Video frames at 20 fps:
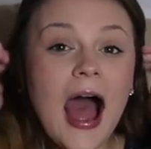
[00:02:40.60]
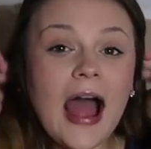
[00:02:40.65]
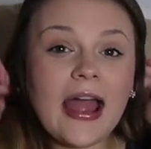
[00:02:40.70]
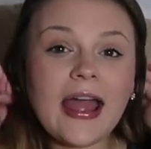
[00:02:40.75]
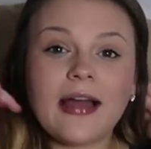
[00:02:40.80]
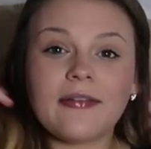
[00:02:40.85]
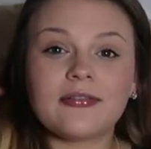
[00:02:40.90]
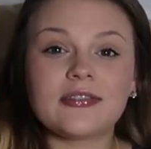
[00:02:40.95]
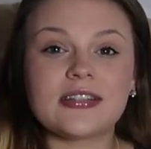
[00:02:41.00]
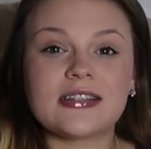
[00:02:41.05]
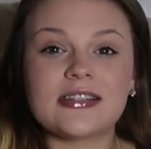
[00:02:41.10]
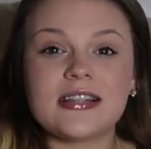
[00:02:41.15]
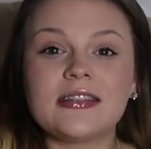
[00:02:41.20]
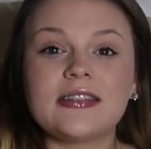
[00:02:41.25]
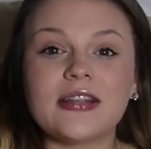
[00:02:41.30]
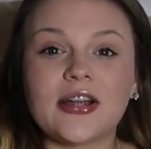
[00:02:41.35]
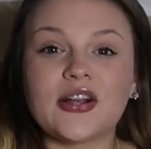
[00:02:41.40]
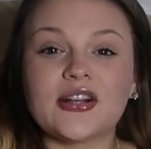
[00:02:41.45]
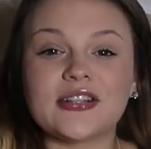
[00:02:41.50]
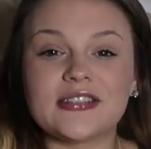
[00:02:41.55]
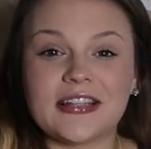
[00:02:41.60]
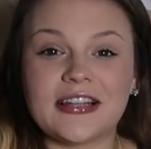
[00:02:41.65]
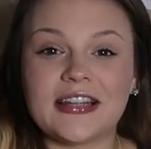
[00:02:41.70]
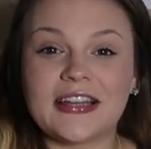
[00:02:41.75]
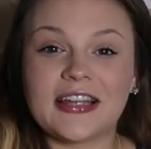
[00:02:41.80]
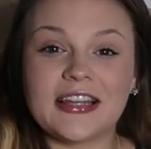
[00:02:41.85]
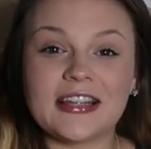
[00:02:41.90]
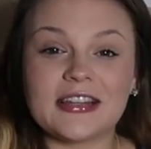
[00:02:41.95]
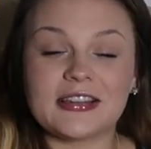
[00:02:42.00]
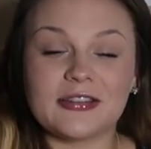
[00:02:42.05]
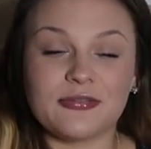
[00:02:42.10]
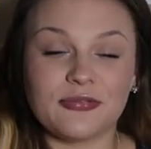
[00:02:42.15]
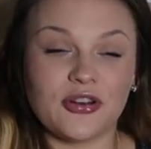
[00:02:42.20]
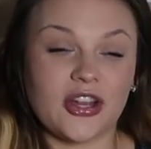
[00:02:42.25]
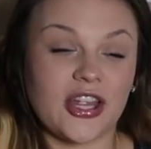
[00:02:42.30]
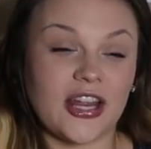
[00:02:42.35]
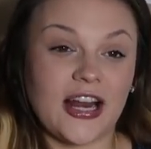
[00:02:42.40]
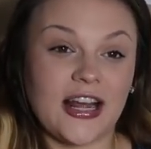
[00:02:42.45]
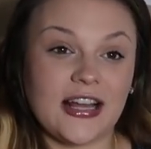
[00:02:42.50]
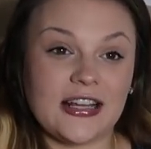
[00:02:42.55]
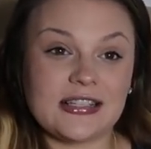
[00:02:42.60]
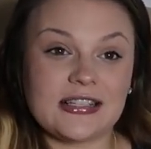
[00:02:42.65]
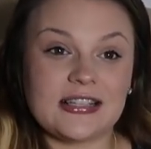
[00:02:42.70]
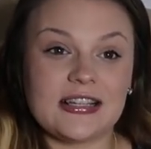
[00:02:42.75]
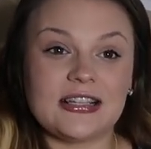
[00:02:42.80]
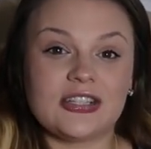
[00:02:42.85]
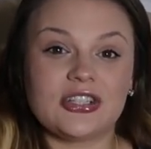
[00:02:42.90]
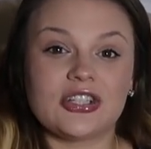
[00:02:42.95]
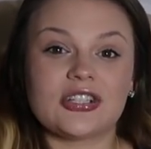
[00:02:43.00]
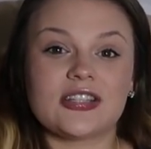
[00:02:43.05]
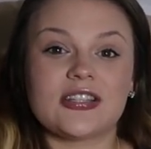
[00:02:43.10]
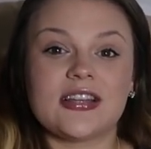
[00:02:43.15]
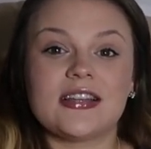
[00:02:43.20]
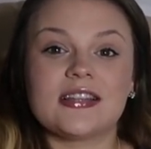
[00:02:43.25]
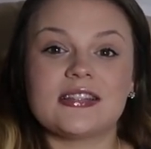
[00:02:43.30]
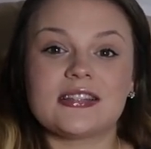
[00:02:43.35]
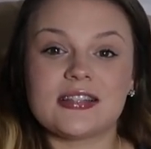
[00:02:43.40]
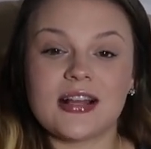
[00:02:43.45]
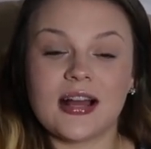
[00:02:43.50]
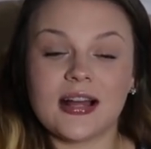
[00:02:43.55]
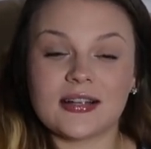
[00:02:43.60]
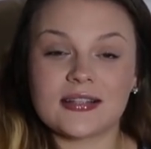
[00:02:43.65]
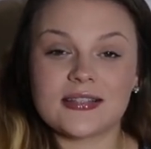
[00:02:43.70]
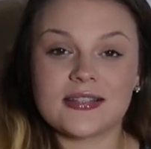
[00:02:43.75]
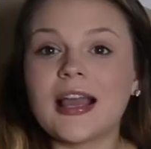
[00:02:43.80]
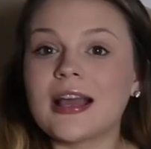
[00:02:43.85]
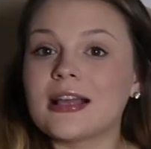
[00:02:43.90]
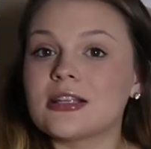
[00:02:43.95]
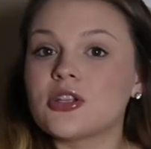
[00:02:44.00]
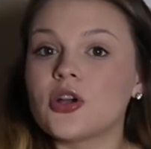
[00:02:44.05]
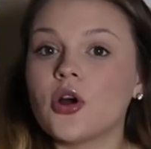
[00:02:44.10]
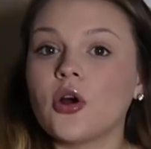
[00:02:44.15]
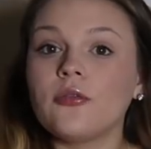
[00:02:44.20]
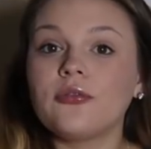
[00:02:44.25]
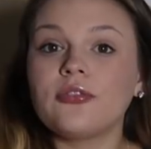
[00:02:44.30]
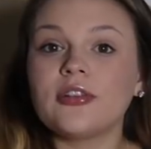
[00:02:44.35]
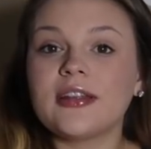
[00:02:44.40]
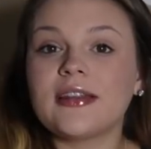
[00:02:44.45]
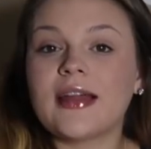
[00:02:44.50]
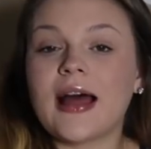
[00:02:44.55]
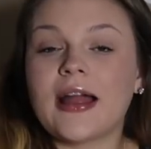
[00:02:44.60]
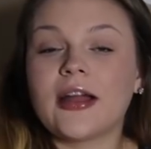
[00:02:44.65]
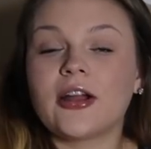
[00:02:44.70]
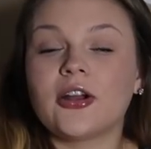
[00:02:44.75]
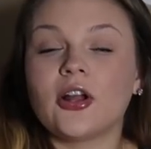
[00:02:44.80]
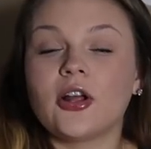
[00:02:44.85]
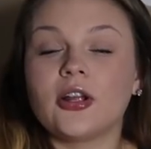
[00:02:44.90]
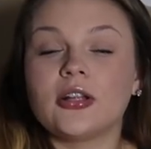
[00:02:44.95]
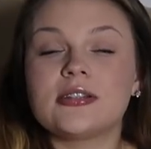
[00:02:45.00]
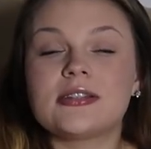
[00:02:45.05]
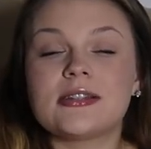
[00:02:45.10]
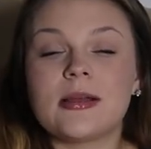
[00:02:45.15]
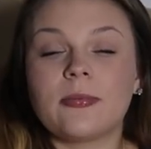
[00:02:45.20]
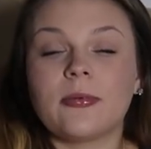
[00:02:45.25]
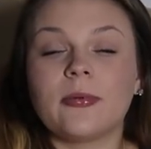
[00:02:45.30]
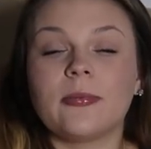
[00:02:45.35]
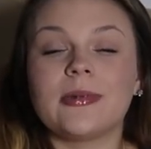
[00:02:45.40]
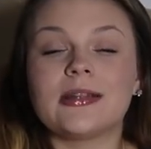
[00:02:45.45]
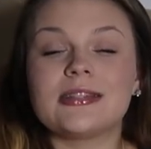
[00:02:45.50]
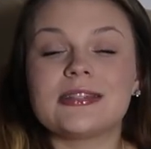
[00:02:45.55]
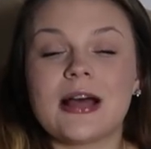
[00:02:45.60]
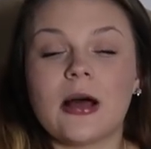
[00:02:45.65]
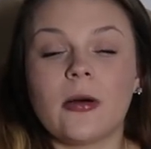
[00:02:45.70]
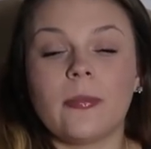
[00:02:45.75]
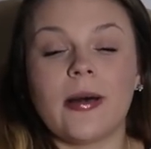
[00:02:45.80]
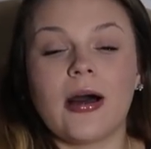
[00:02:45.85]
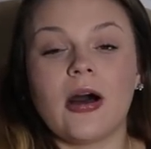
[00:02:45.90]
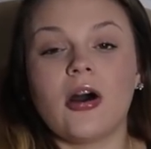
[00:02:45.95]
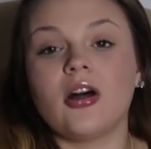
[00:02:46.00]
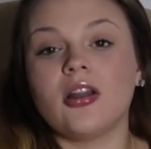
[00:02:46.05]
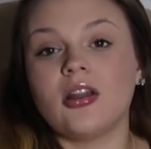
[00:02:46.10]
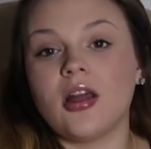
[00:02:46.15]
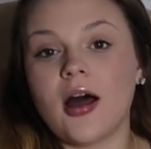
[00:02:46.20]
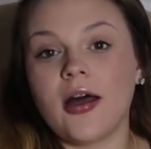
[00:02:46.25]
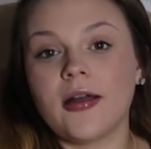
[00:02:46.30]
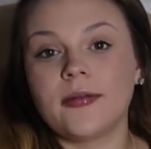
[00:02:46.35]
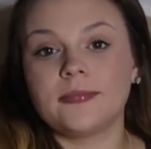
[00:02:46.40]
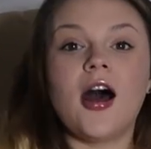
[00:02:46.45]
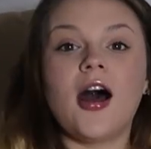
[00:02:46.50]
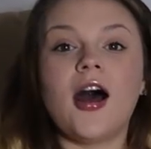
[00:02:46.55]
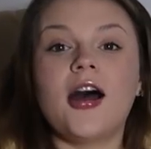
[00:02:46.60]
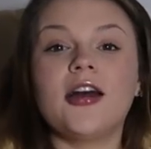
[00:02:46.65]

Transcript: I have to sit there until I get the freaking ice. It just, it sucks. Yeah, so hopefully the iron supplements help out a lot.